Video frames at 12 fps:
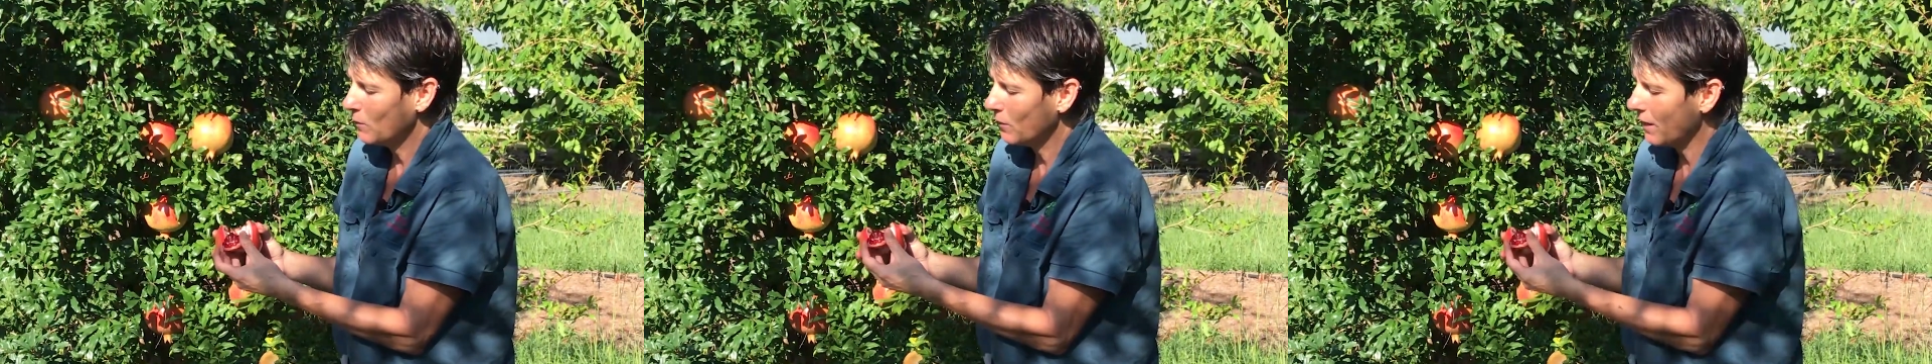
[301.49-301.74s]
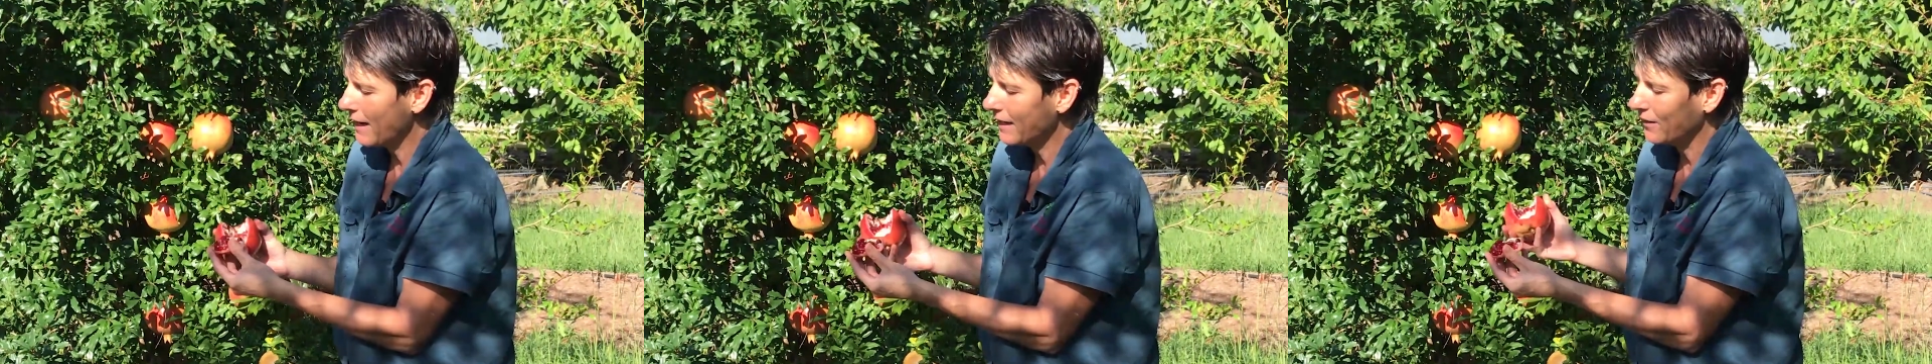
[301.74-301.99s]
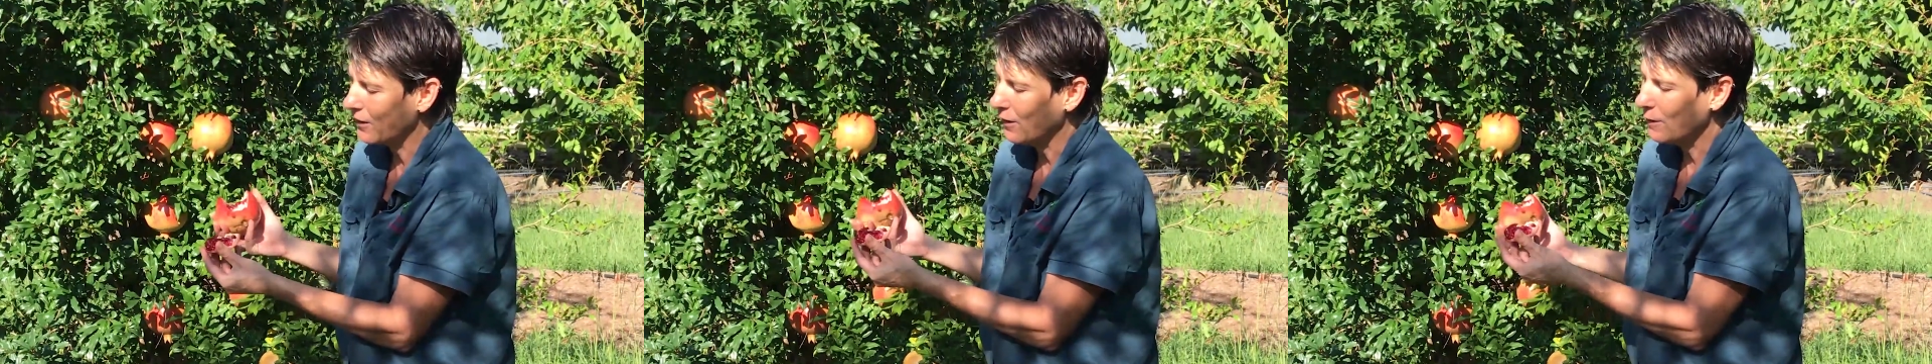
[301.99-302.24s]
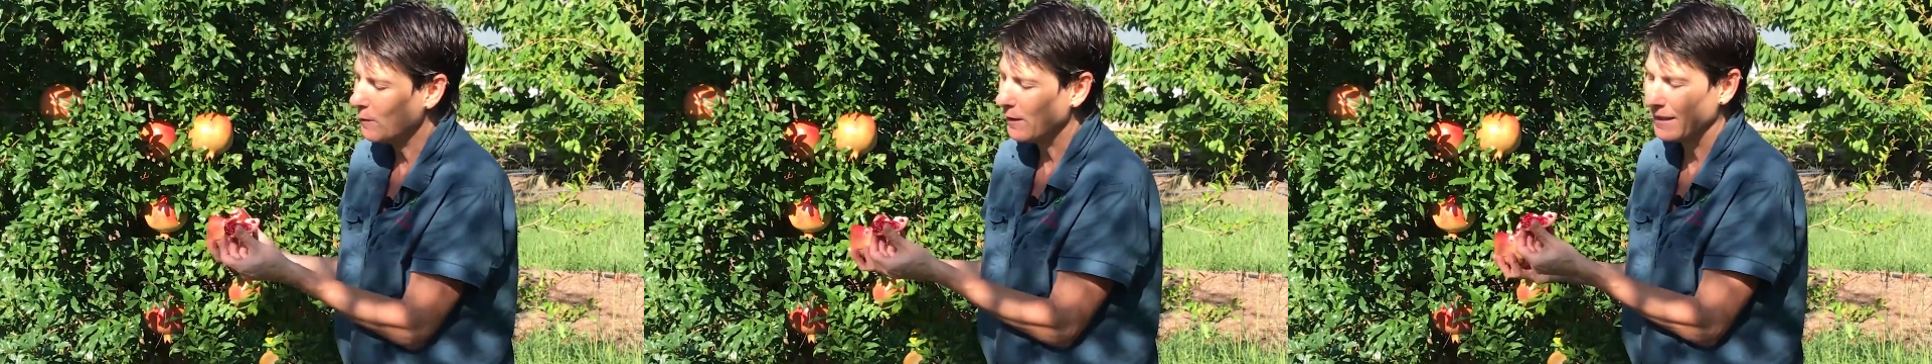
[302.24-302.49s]
break it
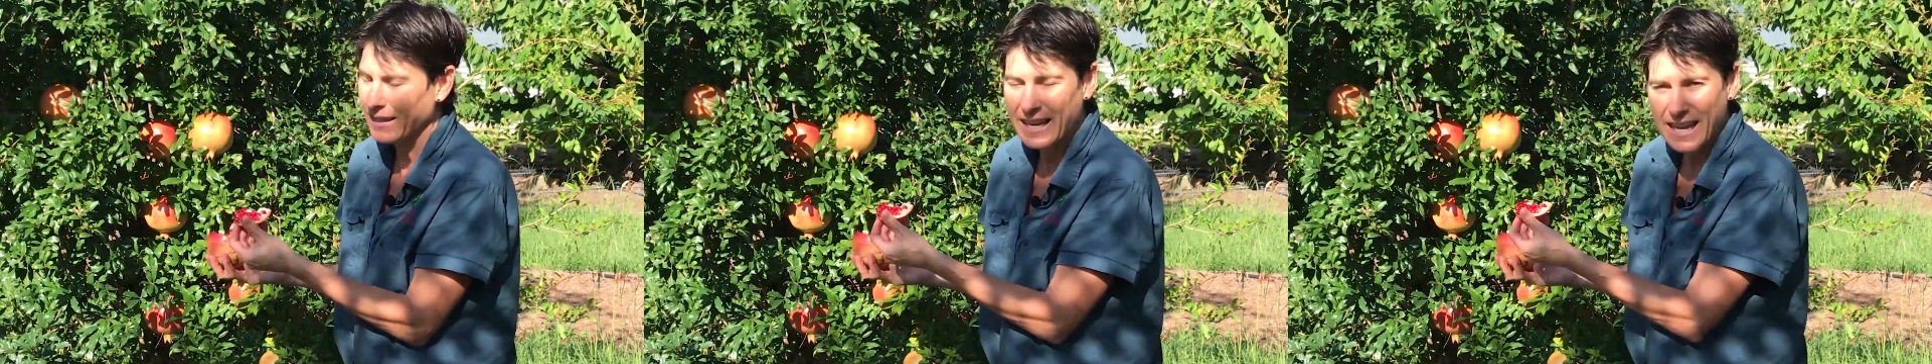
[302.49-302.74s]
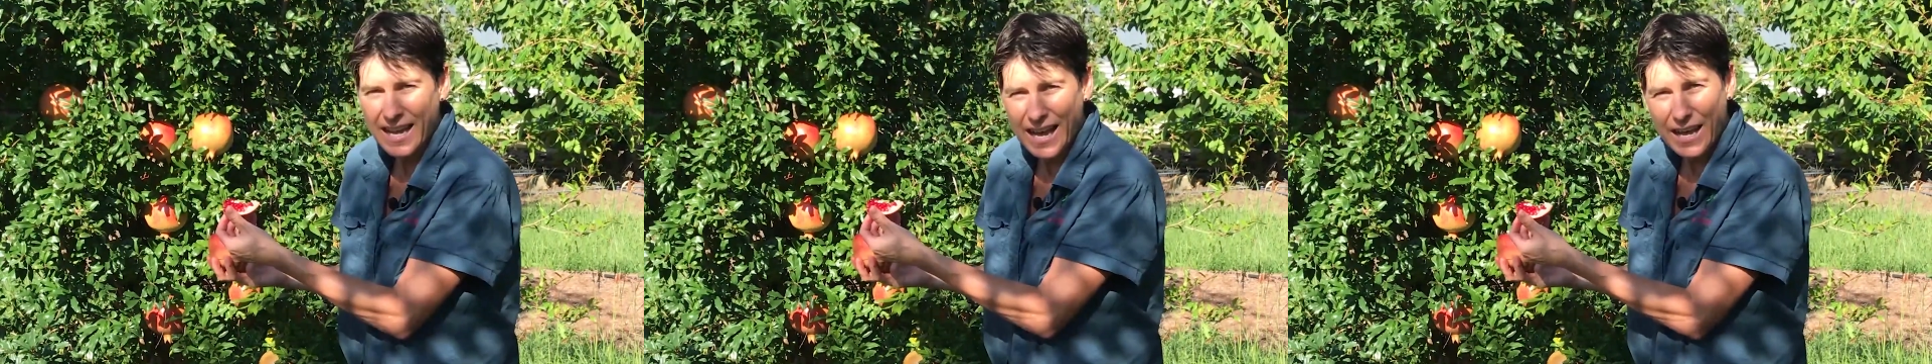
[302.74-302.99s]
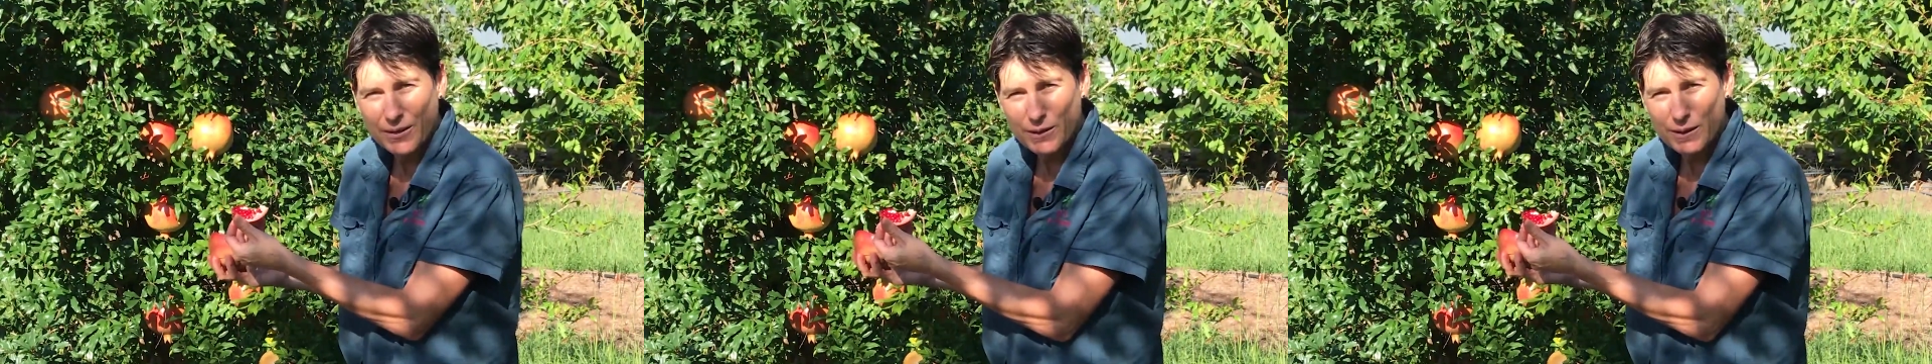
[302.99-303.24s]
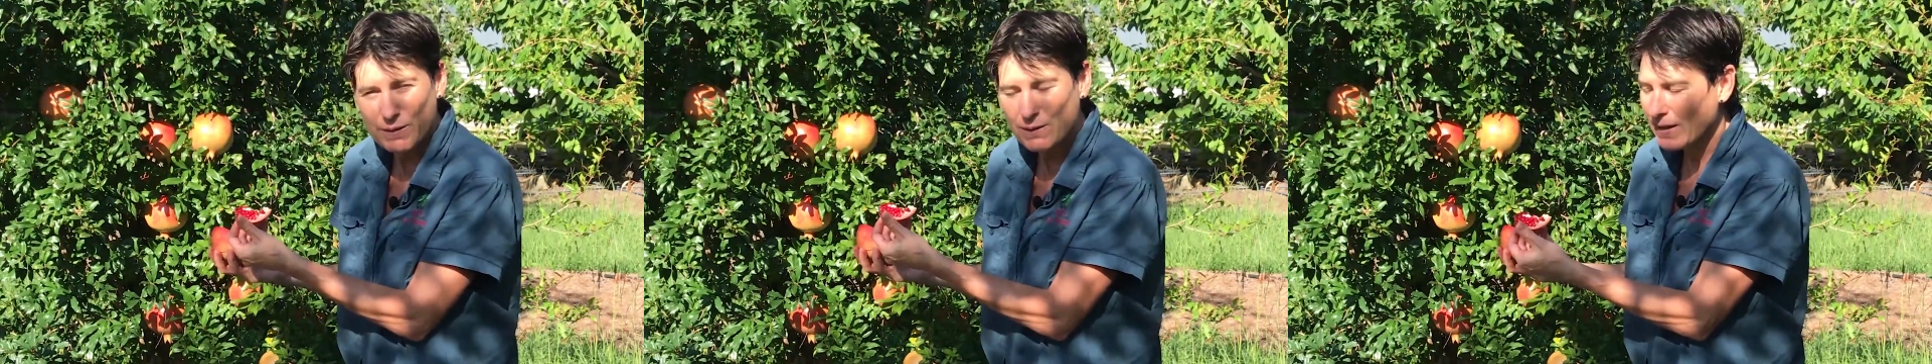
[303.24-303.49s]
open and
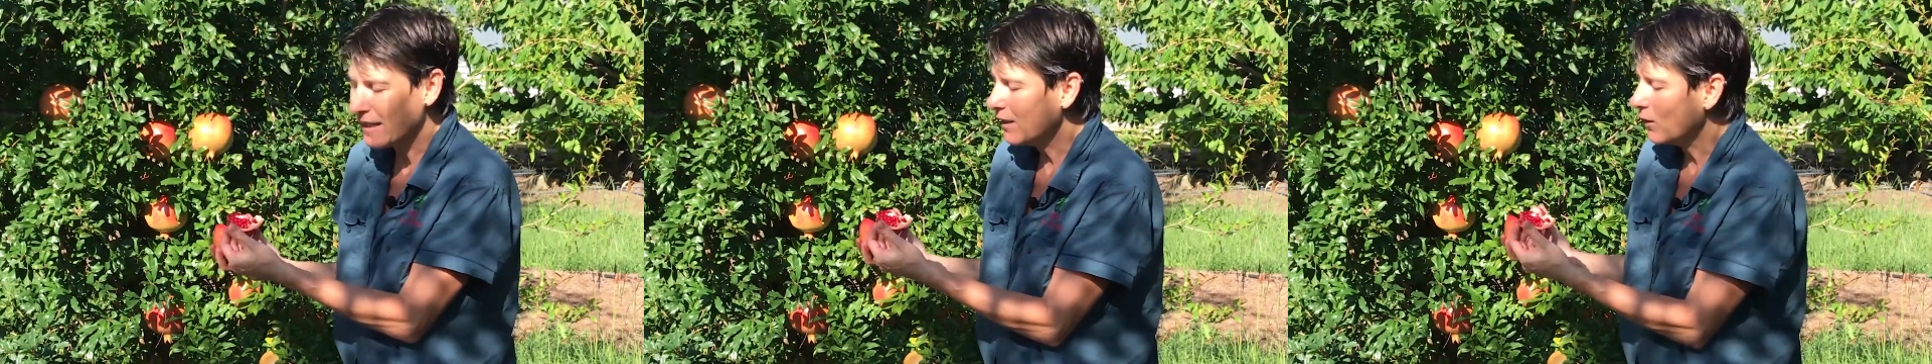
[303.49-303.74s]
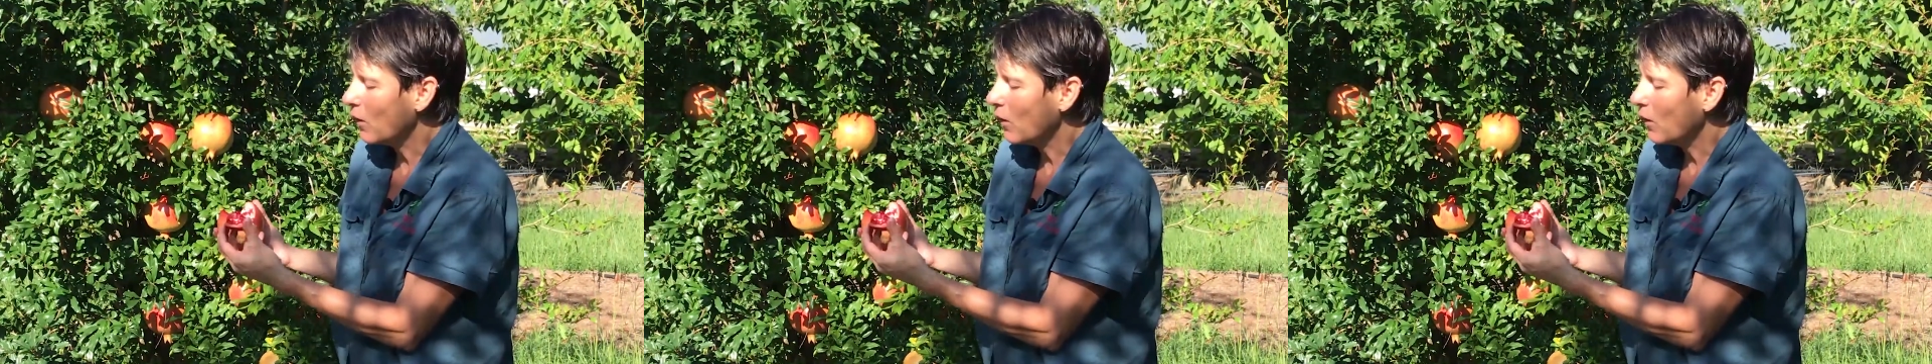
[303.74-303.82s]
reveal